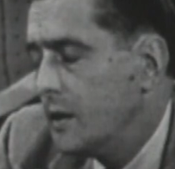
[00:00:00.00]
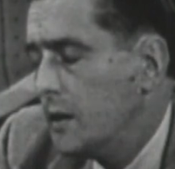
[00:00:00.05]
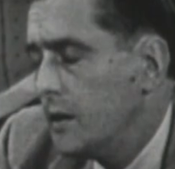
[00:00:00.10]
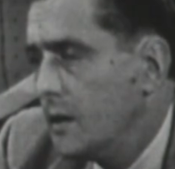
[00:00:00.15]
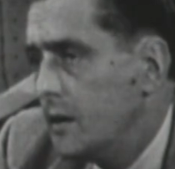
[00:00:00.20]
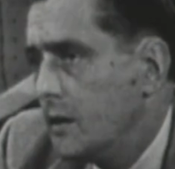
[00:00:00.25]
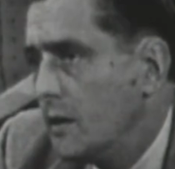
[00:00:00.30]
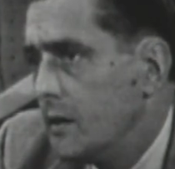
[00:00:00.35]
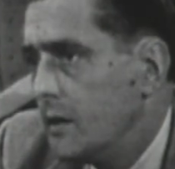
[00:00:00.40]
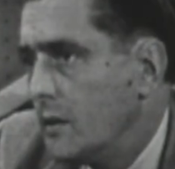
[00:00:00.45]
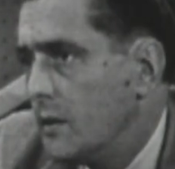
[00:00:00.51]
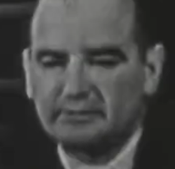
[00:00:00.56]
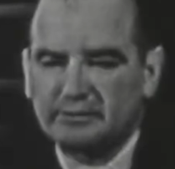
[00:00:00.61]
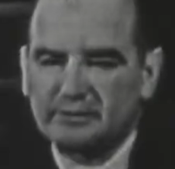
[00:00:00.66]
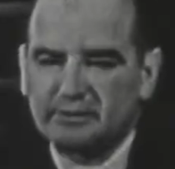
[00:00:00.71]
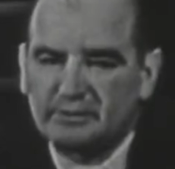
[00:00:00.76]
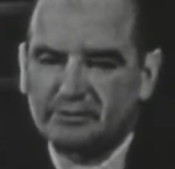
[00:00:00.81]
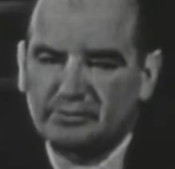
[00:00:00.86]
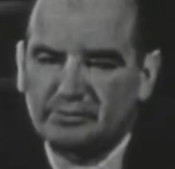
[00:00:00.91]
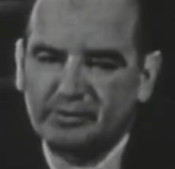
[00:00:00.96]
I think that
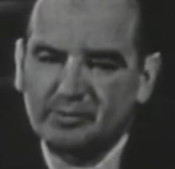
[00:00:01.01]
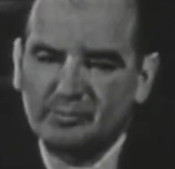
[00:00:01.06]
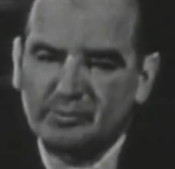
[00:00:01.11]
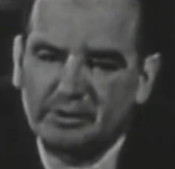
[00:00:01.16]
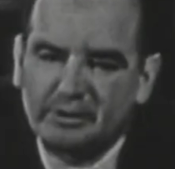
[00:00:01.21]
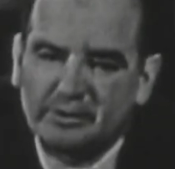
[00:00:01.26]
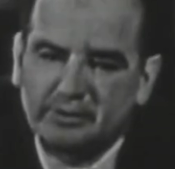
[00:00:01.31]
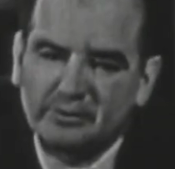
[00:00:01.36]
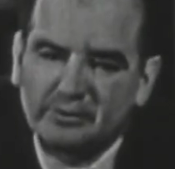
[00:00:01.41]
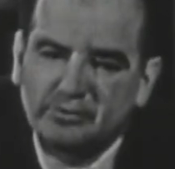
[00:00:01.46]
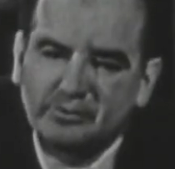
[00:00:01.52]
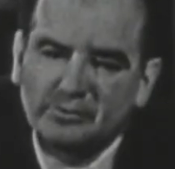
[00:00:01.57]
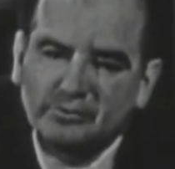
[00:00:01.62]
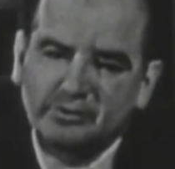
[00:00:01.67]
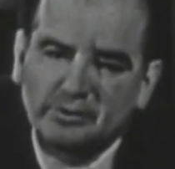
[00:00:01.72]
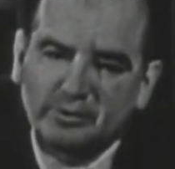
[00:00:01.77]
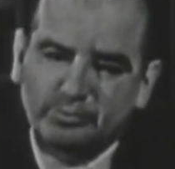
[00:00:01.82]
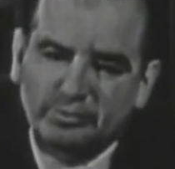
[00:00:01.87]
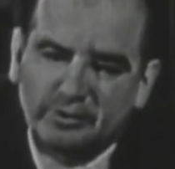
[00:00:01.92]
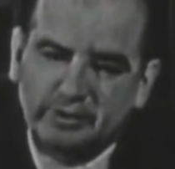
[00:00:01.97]
the three men who
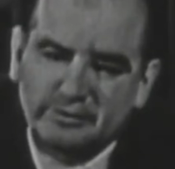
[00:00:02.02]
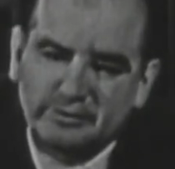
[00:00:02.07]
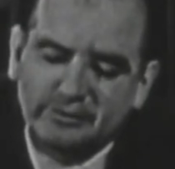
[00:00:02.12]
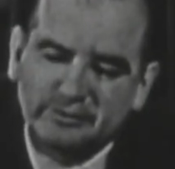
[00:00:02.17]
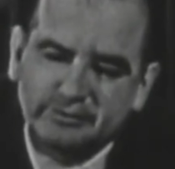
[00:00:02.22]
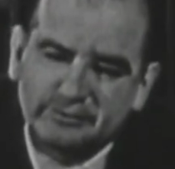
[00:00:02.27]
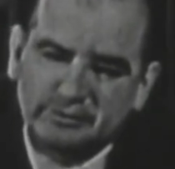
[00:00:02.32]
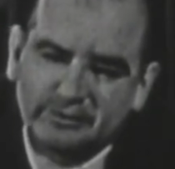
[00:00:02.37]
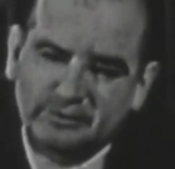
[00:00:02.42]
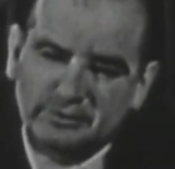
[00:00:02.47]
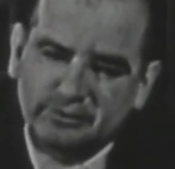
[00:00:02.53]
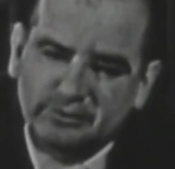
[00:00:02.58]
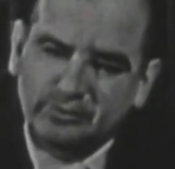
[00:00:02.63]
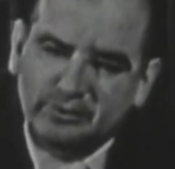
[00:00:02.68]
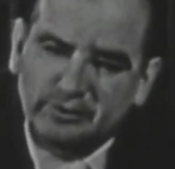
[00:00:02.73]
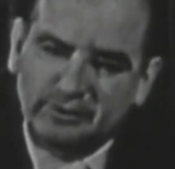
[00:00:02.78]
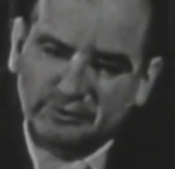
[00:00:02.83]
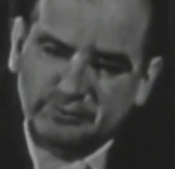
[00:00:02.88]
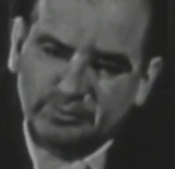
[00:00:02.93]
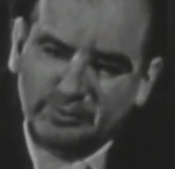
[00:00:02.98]
were prejudiced, who
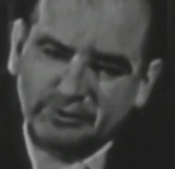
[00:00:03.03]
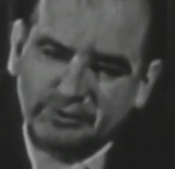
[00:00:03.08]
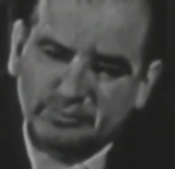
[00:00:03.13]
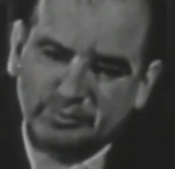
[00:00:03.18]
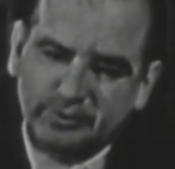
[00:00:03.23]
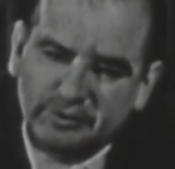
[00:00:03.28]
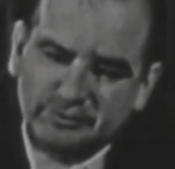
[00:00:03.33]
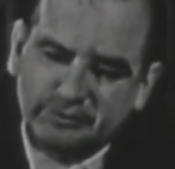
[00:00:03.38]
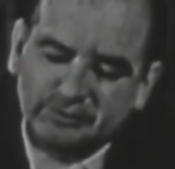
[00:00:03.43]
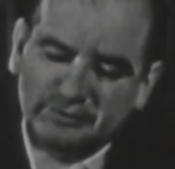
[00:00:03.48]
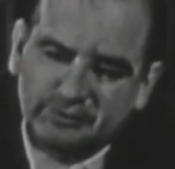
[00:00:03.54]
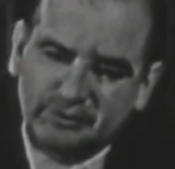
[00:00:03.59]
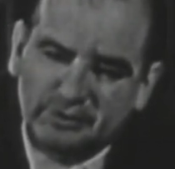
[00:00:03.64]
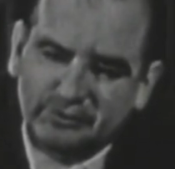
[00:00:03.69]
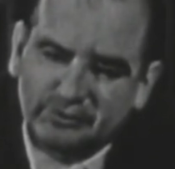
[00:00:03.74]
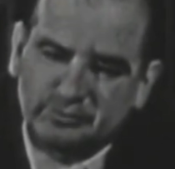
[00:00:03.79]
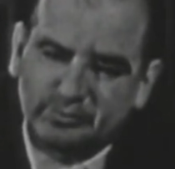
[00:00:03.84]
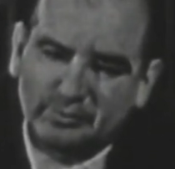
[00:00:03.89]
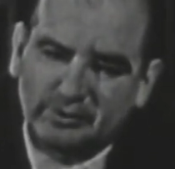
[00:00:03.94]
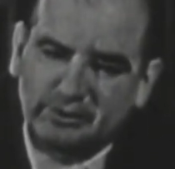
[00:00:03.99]
had expressed prejudice
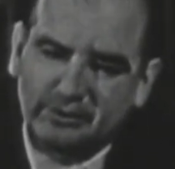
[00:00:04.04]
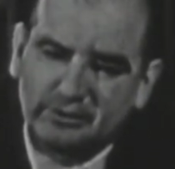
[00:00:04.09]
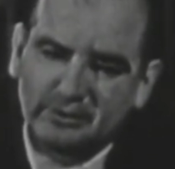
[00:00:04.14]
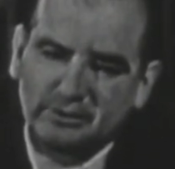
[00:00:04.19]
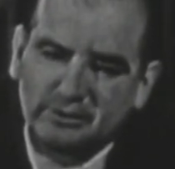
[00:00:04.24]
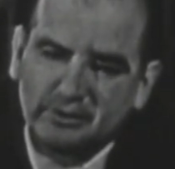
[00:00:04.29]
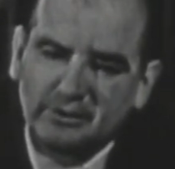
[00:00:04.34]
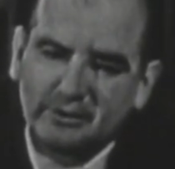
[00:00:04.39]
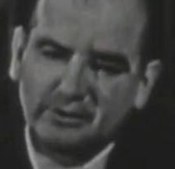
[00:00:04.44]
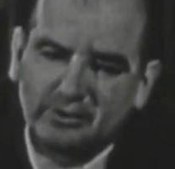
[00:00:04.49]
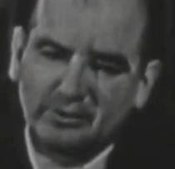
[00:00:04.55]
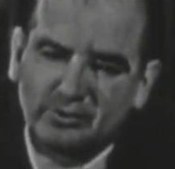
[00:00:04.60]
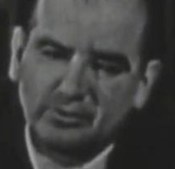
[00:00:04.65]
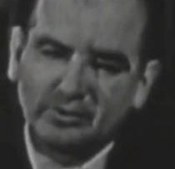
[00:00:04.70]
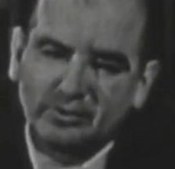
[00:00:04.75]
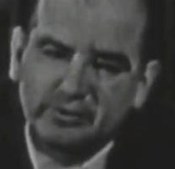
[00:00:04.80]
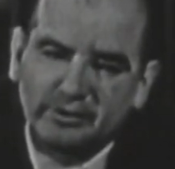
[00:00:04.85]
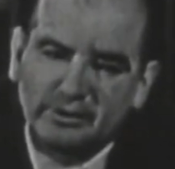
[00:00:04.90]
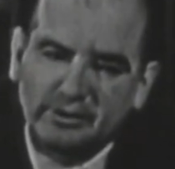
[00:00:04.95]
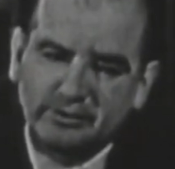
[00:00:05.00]
against me,
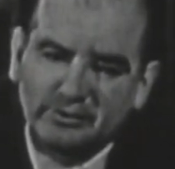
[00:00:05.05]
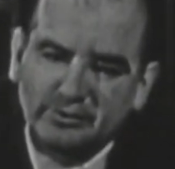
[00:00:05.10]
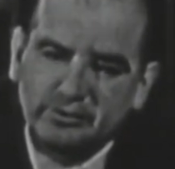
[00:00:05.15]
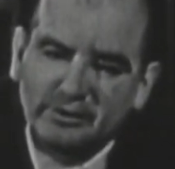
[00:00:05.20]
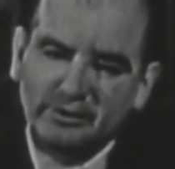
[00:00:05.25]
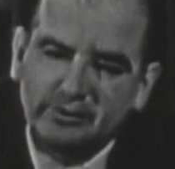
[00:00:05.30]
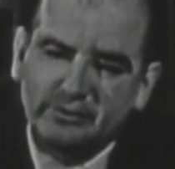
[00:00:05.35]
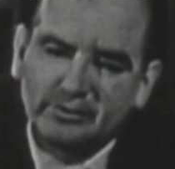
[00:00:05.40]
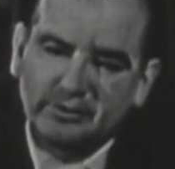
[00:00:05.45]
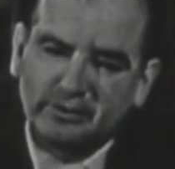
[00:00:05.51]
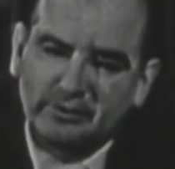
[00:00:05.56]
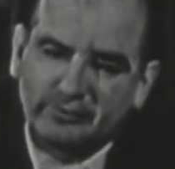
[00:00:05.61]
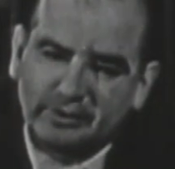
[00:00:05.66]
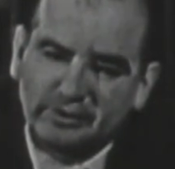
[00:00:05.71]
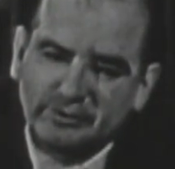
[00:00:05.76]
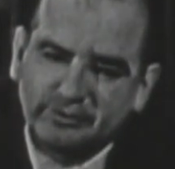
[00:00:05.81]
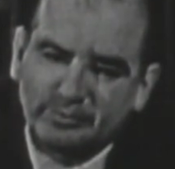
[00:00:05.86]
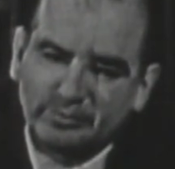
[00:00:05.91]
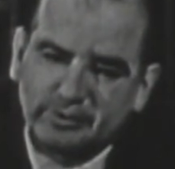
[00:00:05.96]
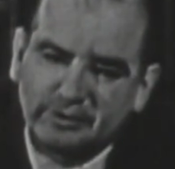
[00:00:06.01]
owed a duty to the
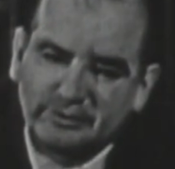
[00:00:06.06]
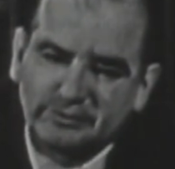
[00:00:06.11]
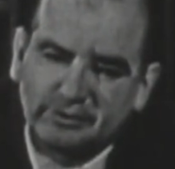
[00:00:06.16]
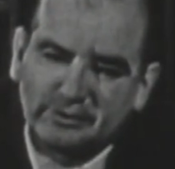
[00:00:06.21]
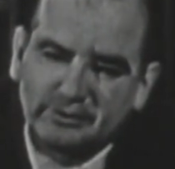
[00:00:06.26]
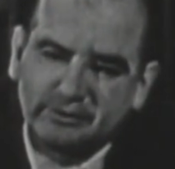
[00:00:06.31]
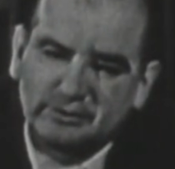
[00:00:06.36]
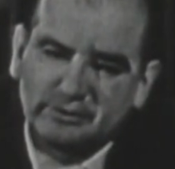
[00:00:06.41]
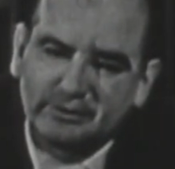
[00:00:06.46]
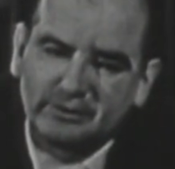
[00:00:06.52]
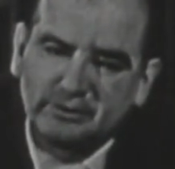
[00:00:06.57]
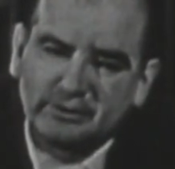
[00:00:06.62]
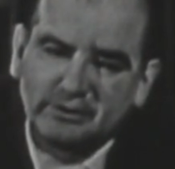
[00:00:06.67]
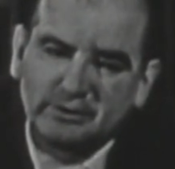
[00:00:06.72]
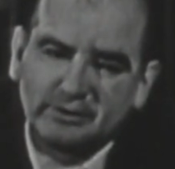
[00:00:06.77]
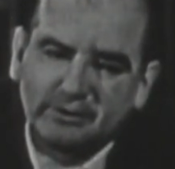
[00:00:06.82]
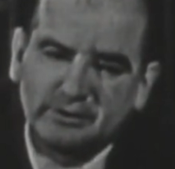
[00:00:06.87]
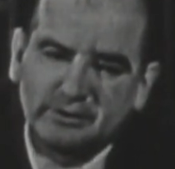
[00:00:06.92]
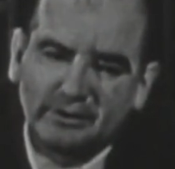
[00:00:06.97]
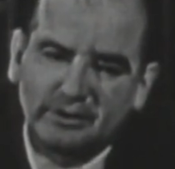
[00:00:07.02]
Vice President,
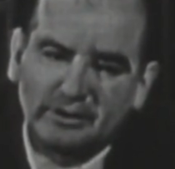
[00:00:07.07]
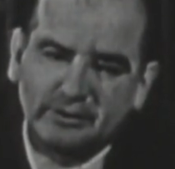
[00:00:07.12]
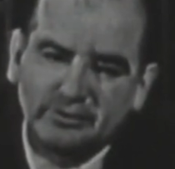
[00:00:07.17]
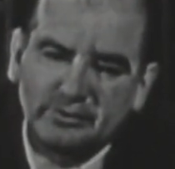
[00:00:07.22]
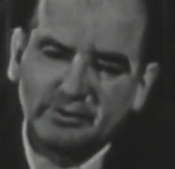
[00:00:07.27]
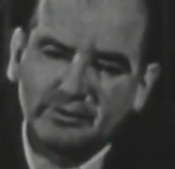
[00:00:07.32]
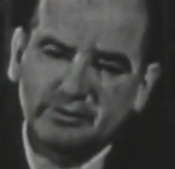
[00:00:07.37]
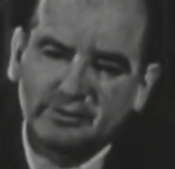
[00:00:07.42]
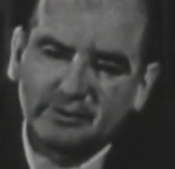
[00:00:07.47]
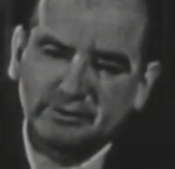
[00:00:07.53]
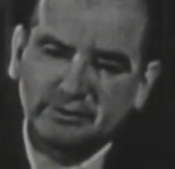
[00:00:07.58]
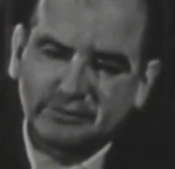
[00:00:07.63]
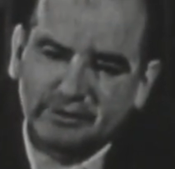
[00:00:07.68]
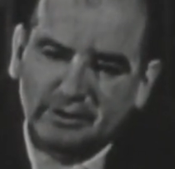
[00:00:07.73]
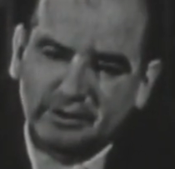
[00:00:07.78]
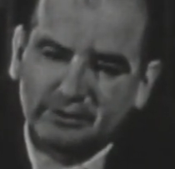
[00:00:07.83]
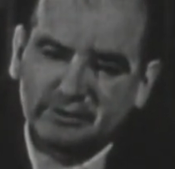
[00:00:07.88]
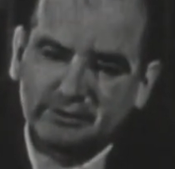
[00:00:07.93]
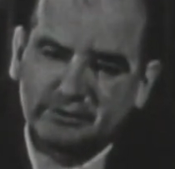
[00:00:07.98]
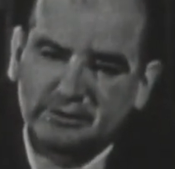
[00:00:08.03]
a duty to the
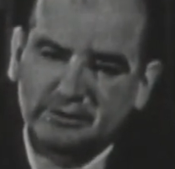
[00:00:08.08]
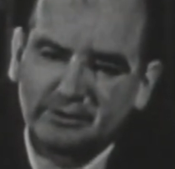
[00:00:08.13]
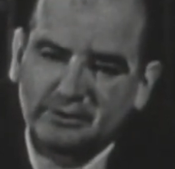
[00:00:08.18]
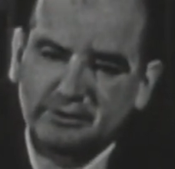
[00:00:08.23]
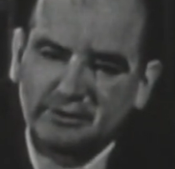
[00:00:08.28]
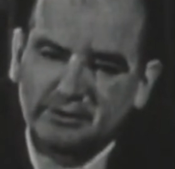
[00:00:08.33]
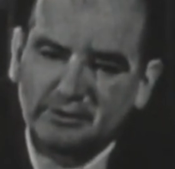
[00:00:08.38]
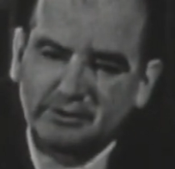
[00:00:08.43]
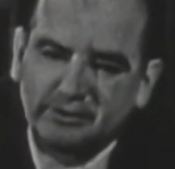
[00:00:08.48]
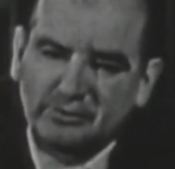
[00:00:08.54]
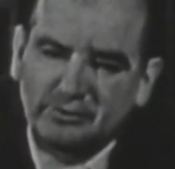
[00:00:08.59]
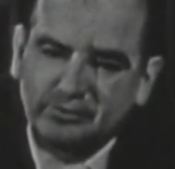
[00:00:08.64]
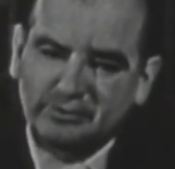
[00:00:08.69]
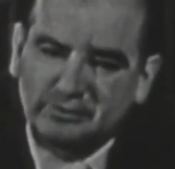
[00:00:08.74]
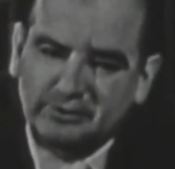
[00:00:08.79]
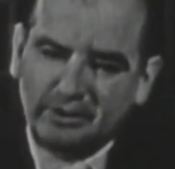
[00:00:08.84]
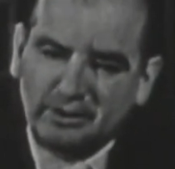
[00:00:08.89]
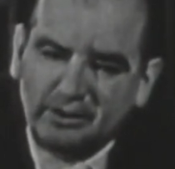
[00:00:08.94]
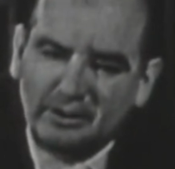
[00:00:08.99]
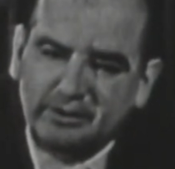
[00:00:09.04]
Senate, to
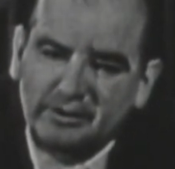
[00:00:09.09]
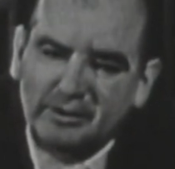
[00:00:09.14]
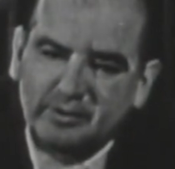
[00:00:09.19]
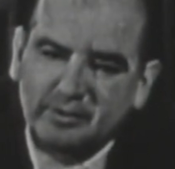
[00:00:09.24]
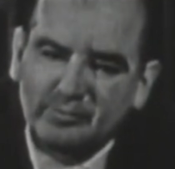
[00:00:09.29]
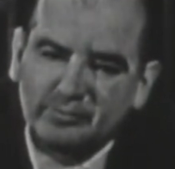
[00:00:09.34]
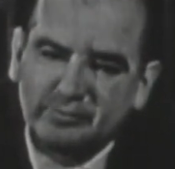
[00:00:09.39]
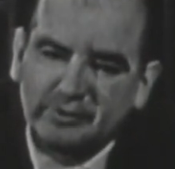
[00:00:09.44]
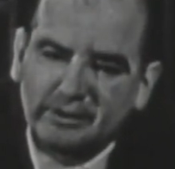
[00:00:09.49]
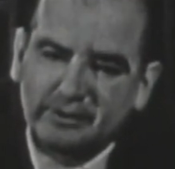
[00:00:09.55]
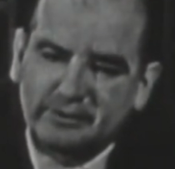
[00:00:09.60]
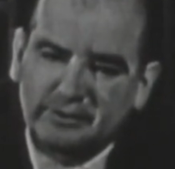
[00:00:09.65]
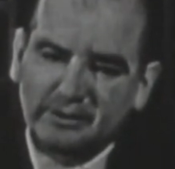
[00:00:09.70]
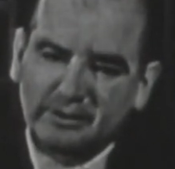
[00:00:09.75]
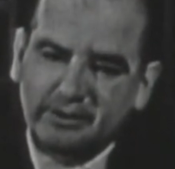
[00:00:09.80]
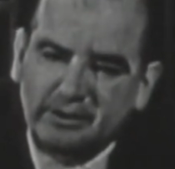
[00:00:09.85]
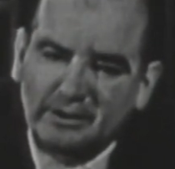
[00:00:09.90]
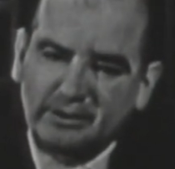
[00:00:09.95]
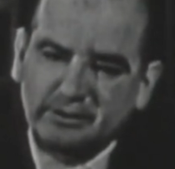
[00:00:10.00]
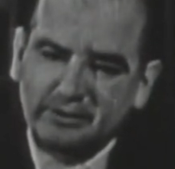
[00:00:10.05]
tell him that
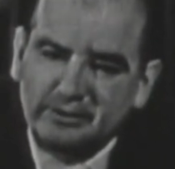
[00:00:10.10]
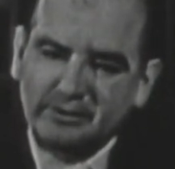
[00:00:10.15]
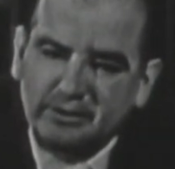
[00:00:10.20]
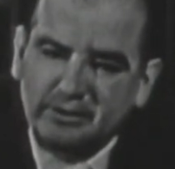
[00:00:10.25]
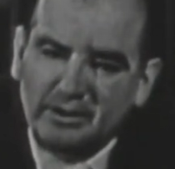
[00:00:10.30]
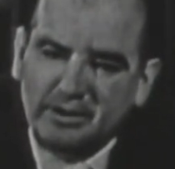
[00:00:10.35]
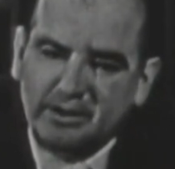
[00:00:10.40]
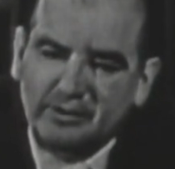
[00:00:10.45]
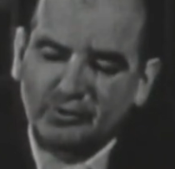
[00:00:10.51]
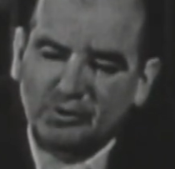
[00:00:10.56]
they did not